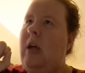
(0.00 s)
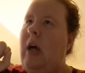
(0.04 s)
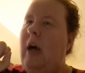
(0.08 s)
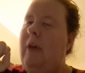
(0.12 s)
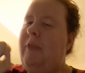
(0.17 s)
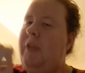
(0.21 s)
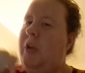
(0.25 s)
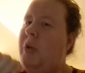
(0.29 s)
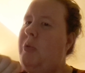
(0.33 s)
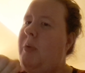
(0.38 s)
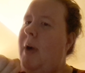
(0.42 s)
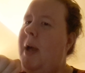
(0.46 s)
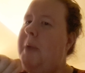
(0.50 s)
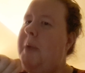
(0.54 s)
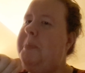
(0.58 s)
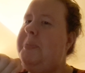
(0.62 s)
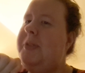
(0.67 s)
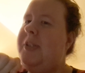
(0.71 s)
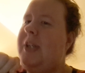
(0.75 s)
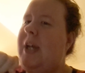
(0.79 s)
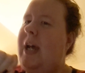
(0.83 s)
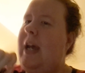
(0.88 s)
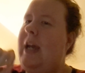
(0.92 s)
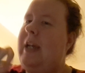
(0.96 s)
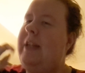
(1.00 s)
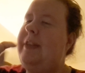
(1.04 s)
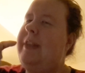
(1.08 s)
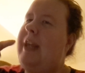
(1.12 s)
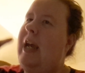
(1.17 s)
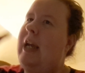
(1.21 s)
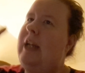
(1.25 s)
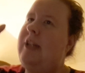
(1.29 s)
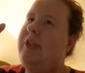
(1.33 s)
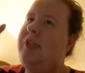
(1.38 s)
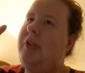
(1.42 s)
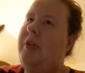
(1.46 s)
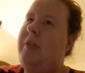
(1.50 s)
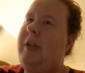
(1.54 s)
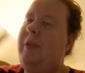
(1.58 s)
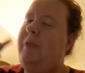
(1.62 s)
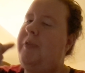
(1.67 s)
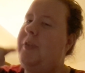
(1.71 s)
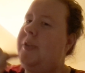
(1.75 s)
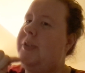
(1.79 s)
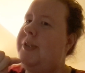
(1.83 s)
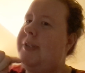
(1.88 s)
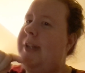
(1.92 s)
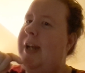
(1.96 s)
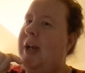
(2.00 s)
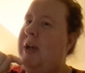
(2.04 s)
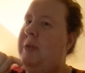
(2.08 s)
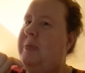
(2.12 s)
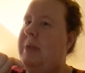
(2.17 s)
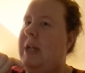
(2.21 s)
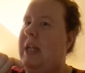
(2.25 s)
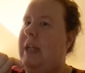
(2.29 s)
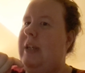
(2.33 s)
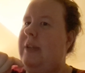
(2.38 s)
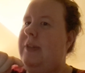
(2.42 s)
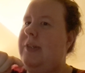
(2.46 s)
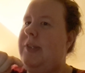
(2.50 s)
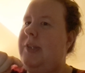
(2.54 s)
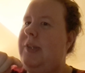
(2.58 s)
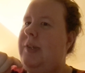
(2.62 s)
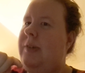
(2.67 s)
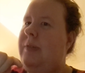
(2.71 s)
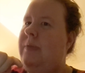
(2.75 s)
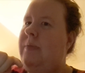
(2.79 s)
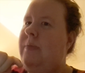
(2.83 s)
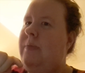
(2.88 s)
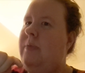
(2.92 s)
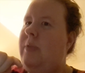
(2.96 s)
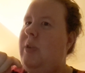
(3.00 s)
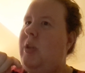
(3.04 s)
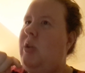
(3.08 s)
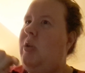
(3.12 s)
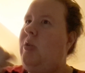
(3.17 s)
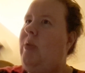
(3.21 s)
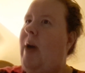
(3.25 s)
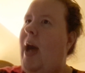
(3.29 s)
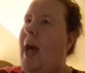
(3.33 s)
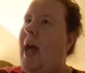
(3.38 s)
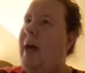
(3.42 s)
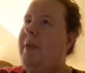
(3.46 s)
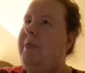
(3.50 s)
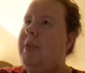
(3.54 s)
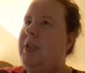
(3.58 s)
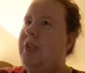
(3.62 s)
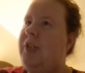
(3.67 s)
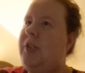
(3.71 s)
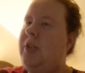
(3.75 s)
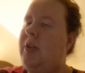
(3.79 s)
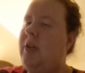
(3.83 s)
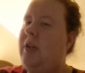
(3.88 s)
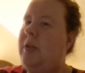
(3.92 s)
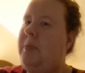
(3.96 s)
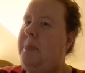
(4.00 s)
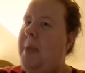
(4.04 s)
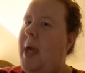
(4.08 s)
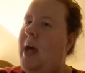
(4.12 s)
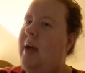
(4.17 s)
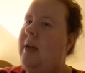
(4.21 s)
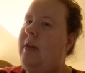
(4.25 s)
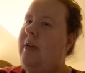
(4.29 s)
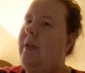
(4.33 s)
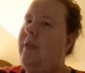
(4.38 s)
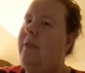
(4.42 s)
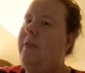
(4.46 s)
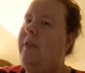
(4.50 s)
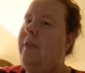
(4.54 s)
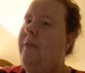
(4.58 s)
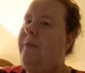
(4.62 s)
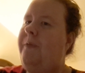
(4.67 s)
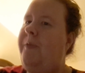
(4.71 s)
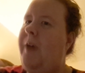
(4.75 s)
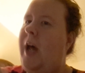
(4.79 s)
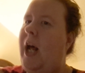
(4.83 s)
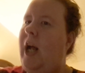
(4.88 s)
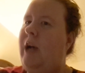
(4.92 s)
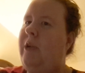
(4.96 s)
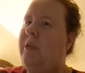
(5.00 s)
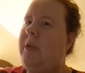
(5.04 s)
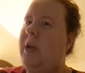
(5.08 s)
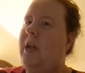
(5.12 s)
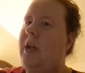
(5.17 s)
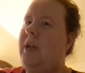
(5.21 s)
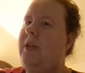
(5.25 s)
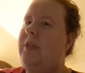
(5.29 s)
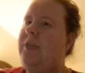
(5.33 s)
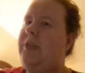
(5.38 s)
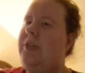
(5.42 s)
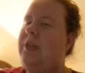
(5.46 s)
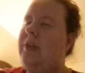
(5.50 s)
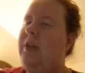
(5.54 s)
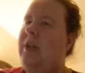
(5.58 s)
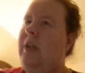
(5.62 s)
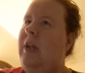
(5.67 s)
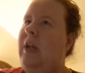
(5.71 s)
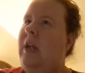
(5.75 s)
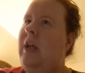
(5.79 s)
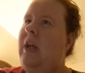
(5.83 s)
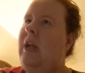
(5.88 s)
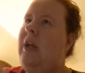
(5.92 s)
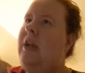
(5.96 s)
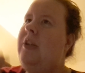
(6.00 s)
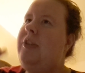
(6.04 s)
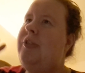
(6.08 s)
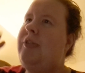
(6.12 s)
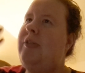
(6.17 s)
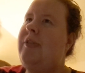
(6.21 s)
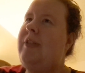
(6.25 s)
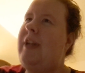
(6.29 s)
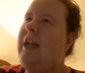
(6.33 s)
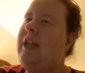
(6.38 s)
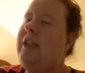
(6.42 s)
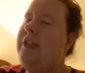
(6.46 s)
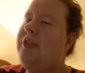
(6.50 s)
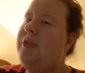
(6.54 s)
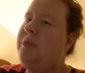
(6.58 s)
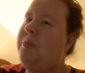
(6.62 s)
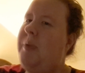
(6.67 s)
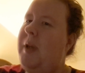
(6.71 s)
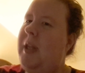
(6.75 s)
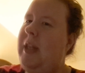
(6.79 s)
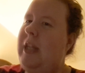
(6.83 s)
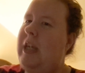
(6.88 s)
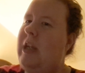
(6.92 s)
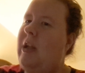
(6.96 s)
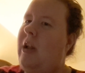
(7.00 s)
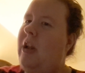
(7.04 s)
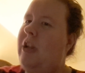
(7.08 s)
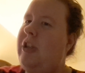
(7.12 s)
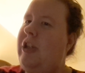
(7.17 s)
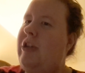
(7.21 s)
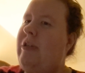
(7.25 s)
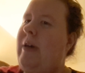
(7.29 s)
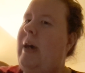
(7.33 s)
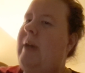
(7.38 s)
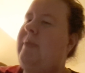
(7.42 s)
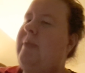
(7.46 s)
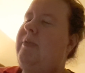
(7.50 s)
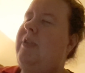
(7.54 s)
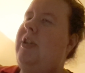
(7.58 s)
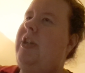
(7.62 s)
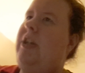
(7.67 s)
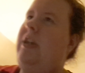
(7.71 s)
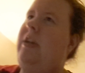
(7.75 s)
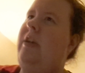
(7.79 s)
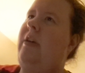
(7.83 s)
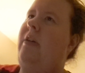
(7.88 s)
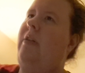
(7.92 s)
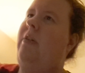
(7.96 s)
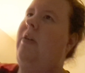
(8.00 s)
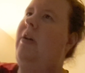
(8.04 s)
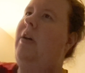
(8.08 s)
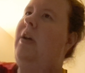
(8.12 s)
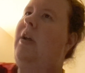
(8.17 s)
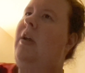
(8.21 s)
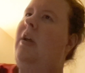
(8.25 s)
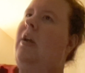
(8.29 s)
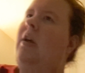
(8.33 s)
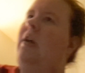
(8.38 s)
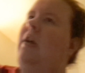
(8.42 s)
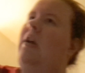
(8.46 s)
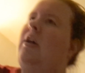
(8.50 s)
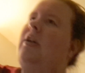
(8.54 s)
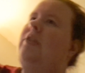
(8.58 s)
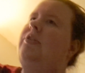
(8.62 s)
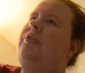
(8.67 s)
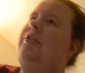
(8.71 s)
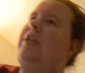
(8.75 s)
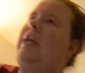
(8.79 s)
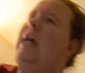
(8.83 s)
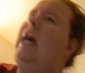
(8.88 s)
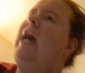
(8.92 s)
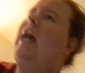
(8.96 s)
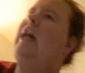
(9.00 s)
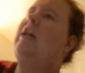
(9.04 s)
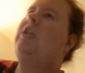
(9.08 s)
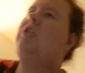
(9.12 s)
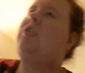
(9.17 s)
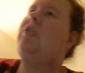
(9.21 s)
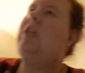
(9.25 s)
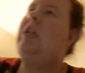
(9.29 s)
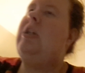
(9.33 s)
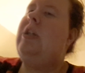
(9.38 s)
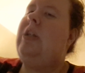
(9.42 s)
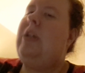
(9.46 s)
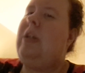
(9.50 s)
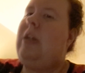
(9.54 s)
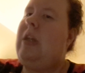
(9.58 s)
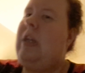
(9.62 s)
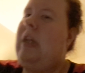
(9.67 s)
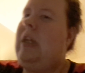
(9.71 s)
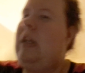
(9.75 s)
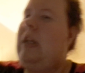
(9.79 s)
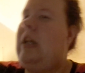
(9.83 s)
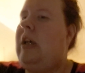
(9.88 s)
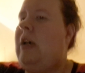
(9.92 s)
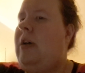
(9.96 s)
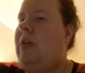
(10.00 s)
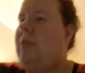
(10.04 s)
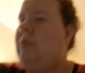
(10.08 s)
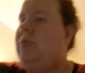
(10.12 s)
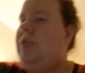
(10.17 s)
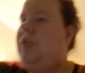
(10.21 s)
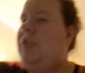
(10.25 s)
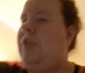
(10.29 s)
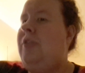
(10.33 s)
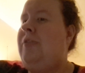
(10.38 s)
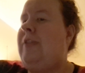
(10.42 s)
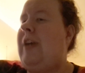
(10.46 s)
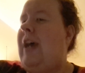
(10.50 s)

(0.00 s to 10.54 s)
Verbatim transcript: of your website that it's only for celebrities who have a certain amount of followers. So that's really all you have to do to actually, you know, do